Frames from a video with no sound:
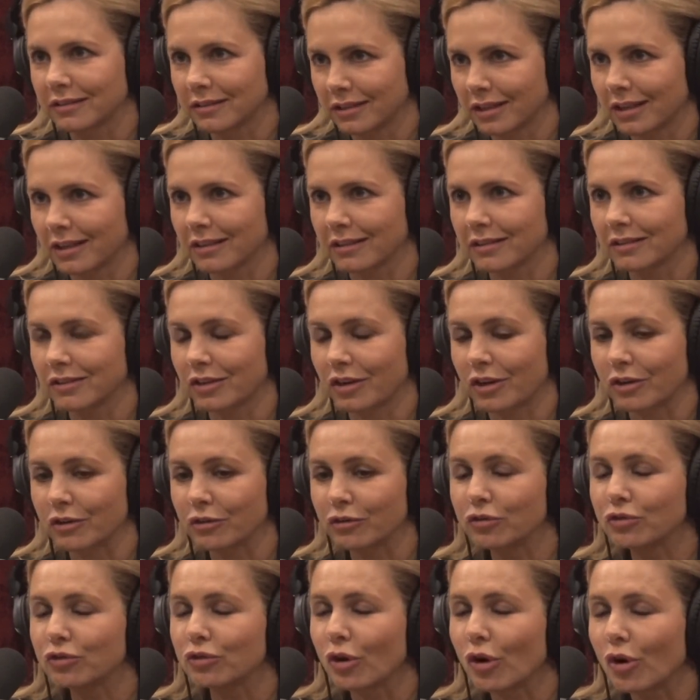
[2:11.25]
guns are
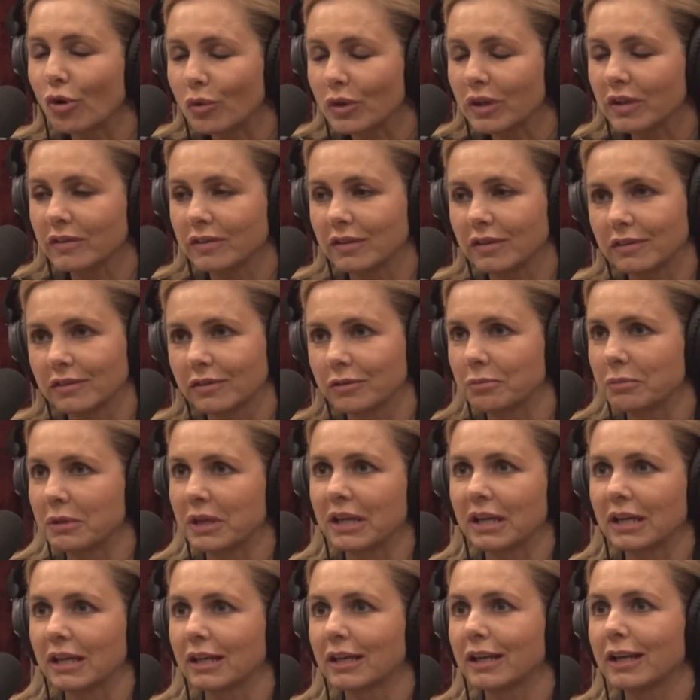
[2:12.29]
so easy to
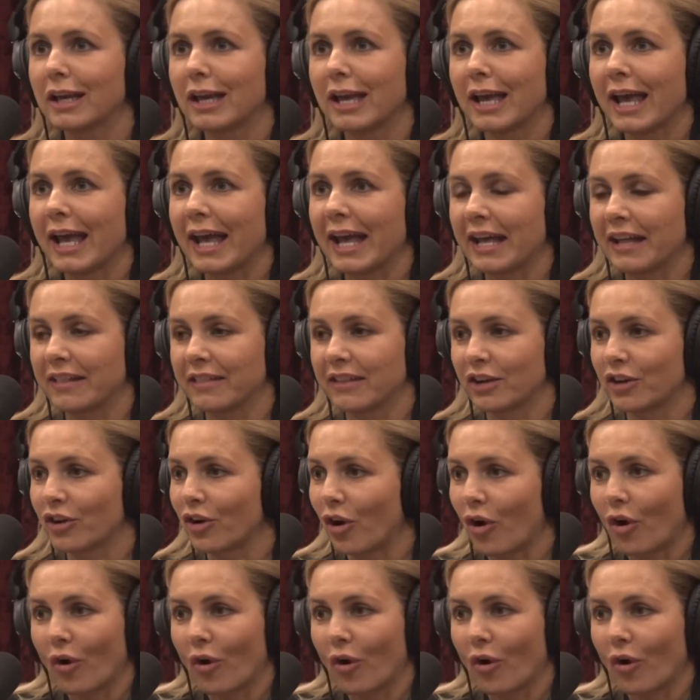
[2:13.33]
make, and